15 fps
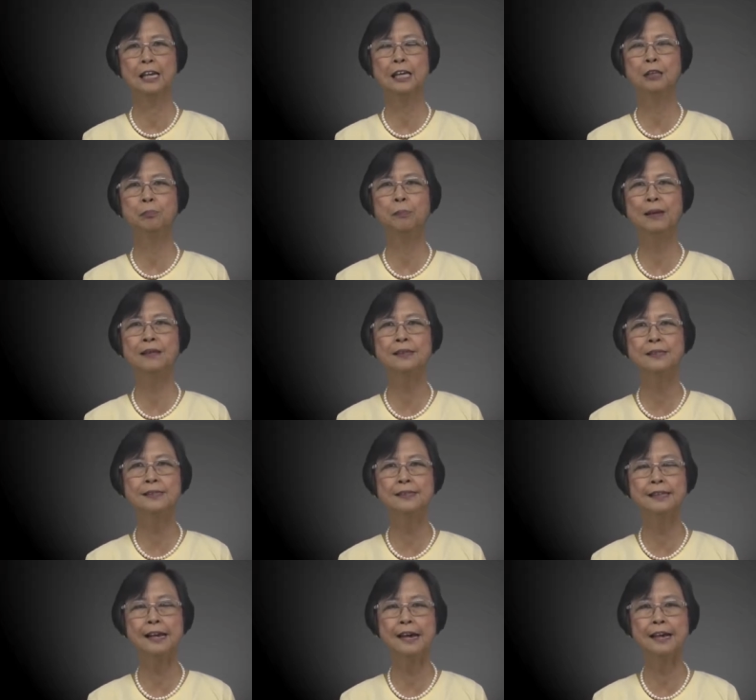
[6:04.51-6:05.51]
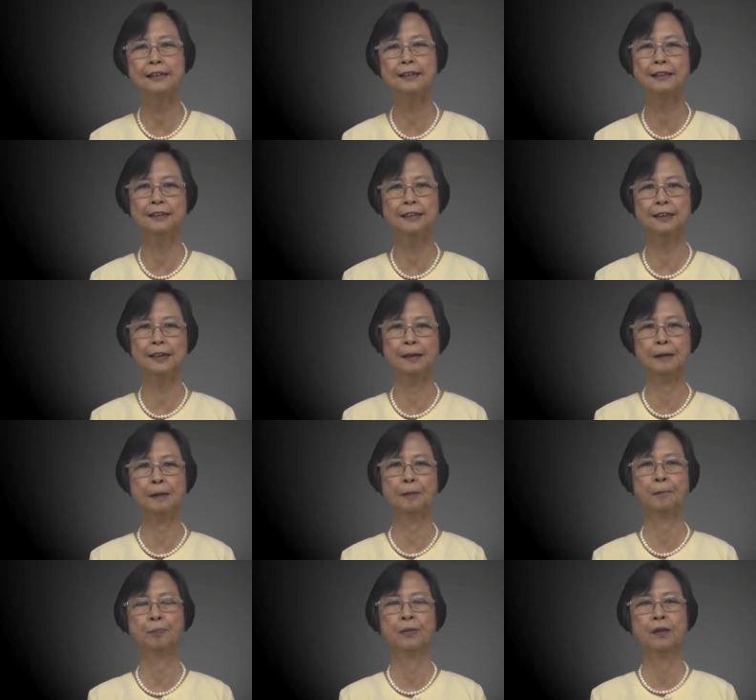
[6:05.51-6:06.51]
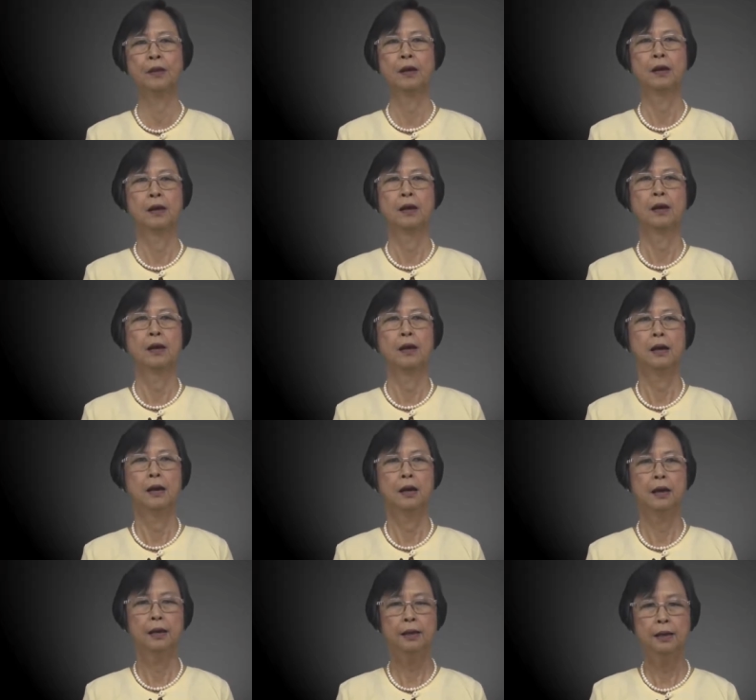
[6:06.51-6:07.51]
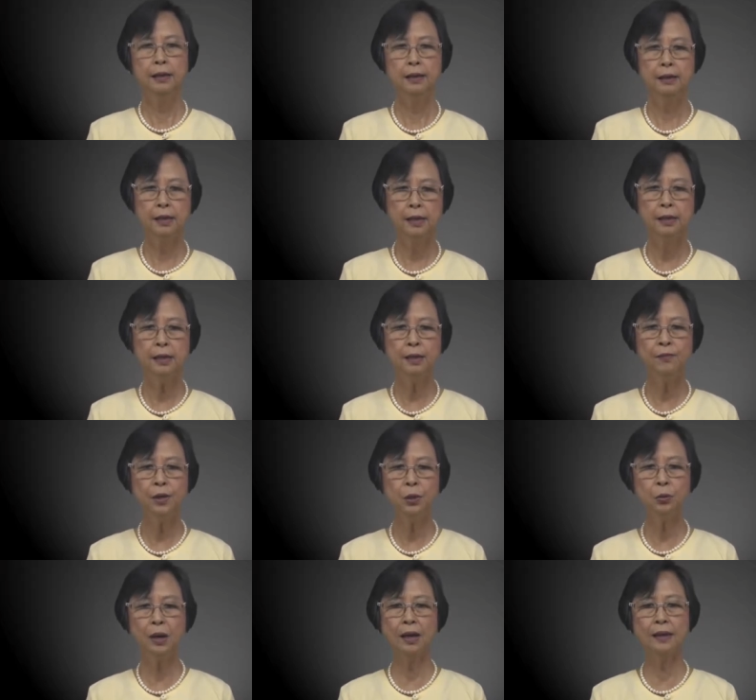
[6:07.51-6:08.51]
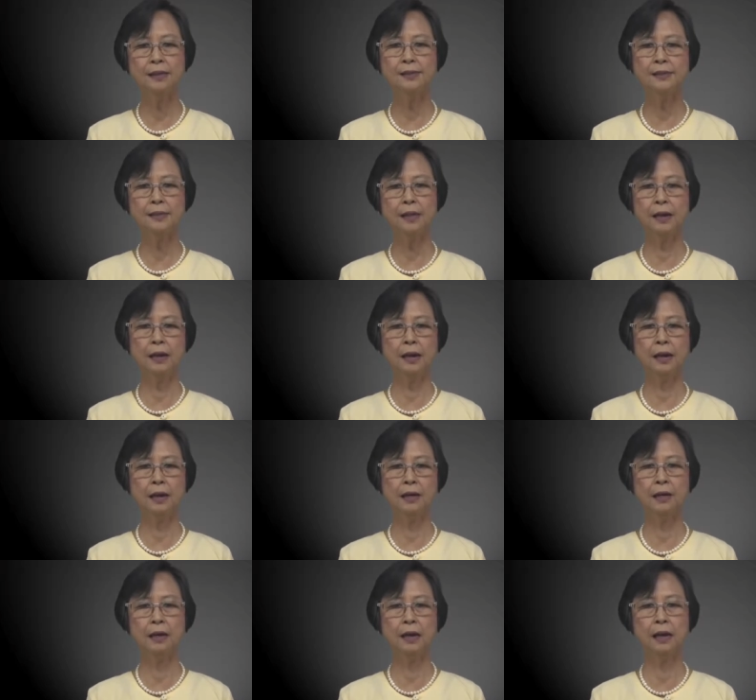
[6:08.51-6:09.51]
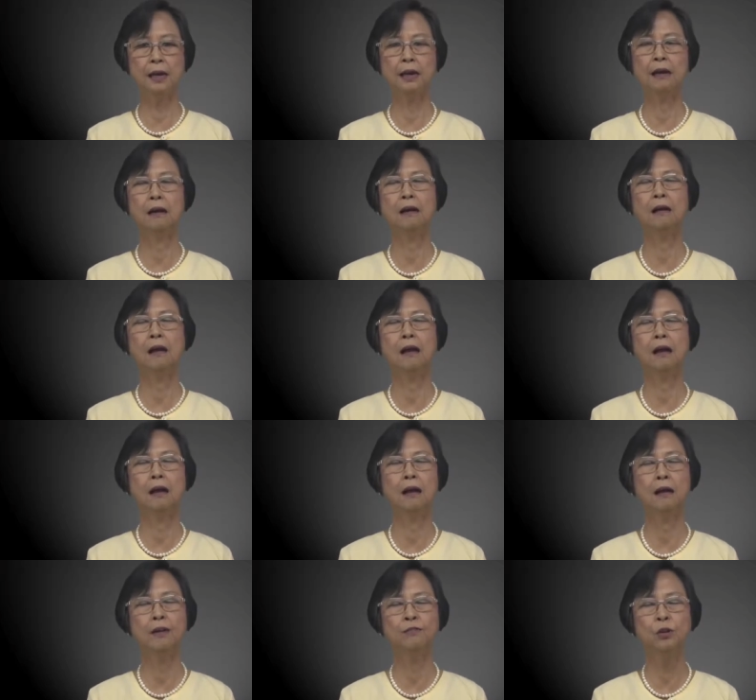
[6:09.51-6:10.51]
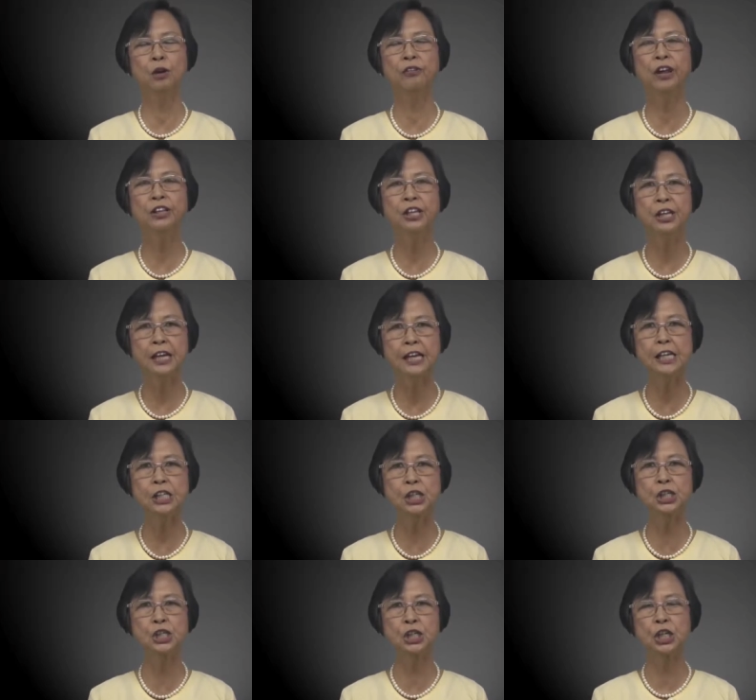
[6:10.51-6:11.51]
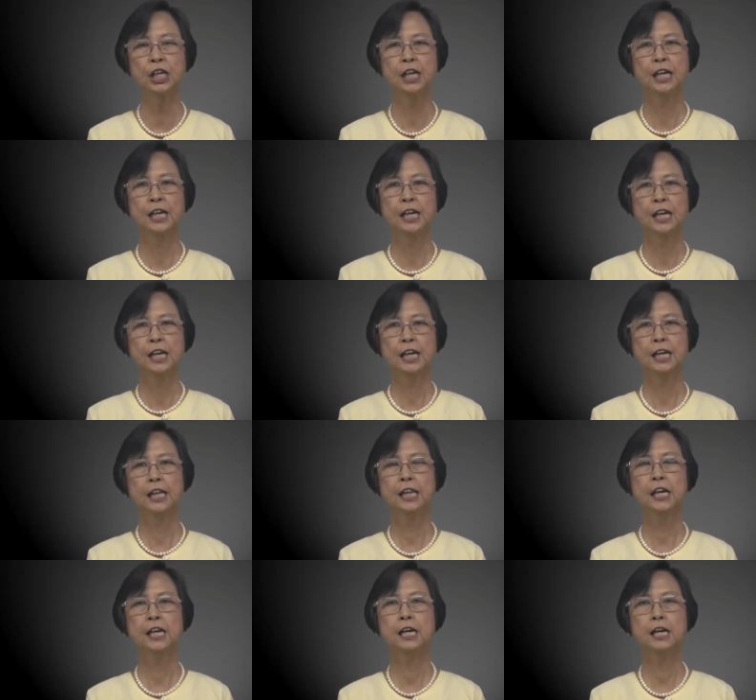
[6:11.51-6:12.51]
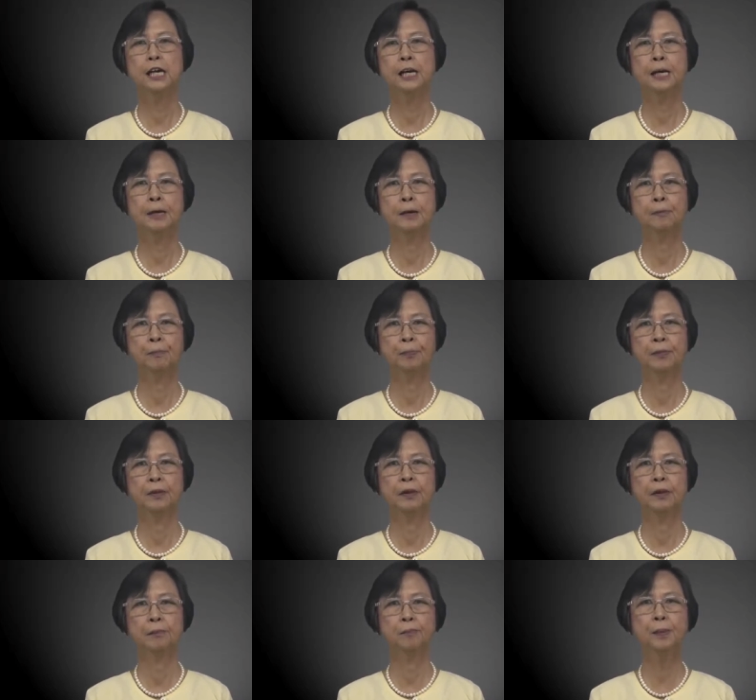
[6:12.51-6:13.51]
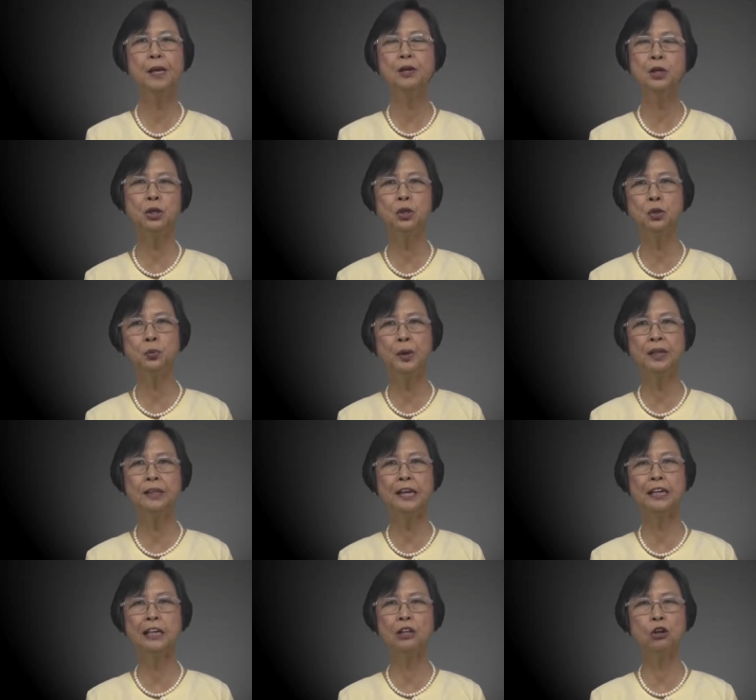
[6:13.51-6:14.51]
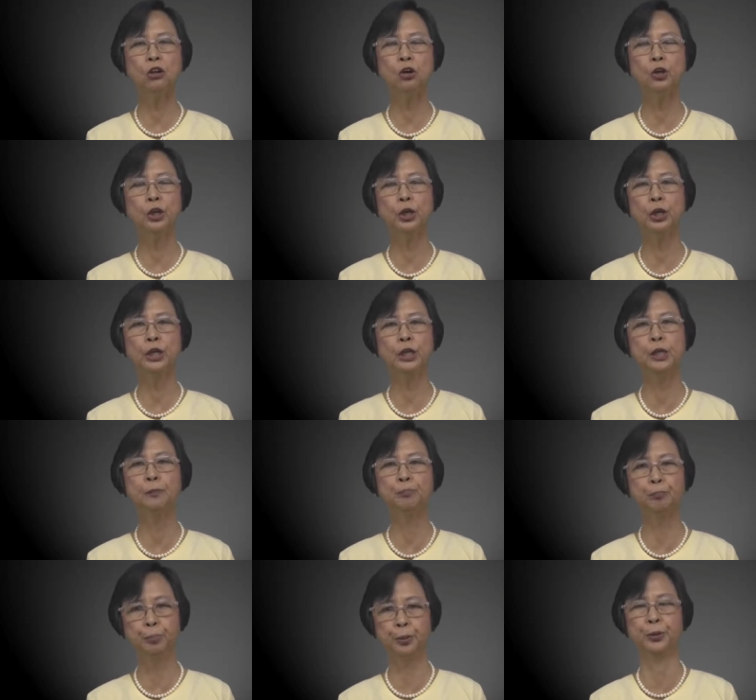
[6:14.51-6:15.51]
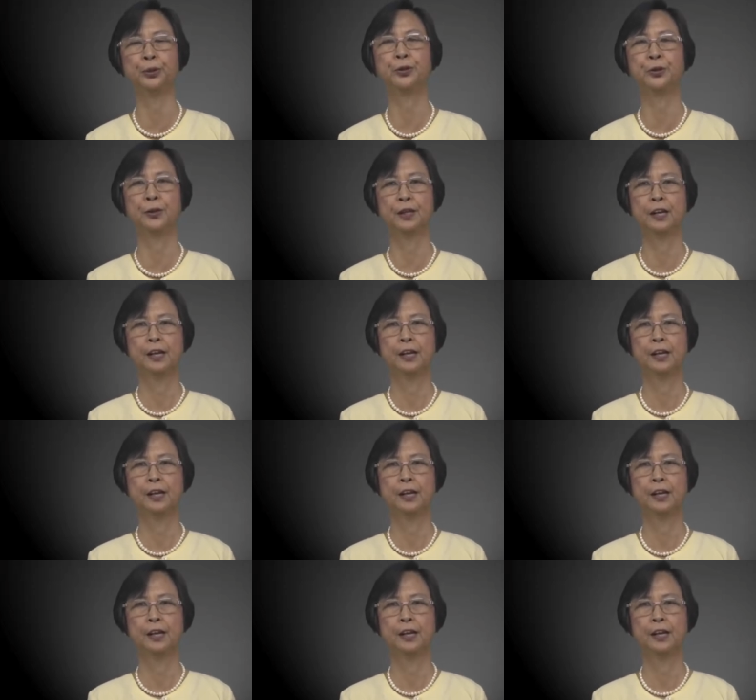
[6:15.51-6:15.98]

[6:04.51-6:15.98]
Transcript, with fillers: It means that uh, the individuals are, uh, uh have already reached the uh, period when they can no longer give birth.